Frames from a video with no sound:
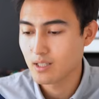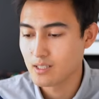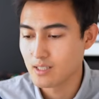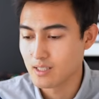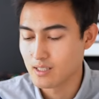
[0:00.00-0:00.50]

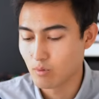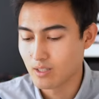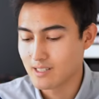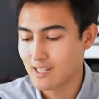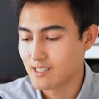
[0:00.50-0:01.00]
us is when
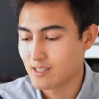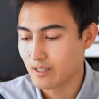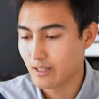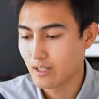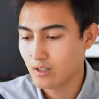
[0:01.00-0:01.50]
it's less
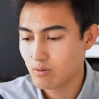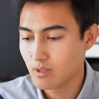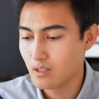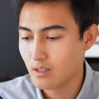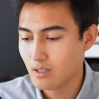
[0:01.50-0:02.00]
than
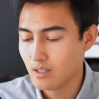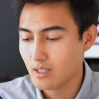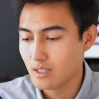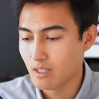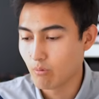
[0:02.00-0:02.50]
300,
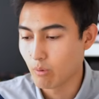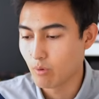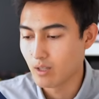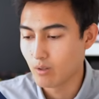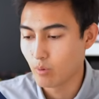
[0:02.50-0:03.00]
then we
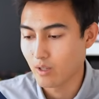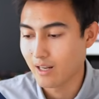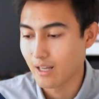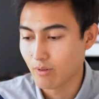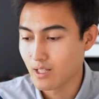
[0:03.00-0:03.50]
want it with
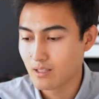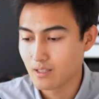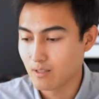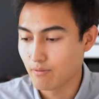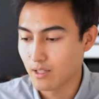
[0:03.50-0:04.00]
light
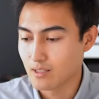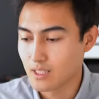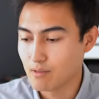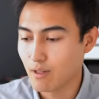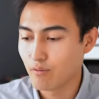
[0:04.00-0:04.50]
red,
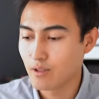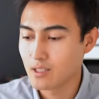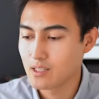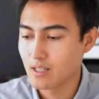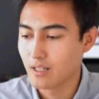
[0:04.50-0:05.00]
that's fine for
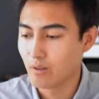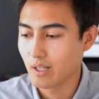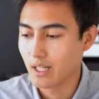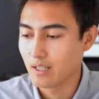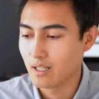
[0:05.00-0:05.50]
us, hit
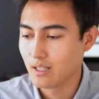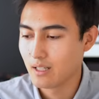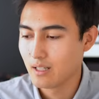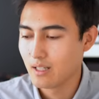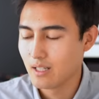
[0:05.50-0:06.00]
OK there.
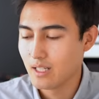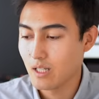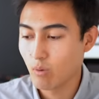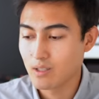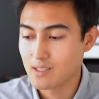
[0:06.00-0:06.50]

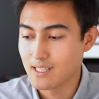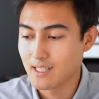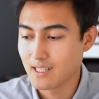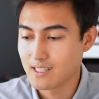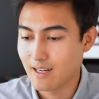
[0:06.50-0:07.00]
Now we can see
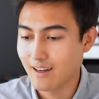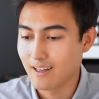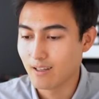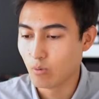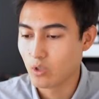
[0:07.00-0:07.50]

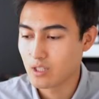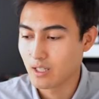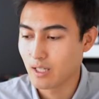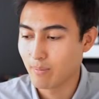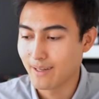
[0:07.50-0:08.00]
exactly which are
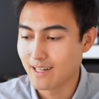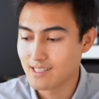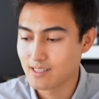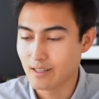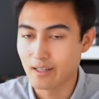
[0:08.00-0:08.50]
gonna be
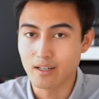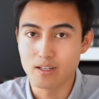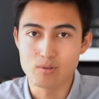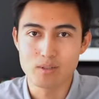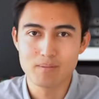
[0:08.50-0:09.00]
less than
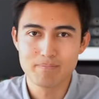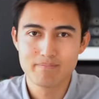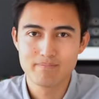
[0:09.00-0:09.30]
300.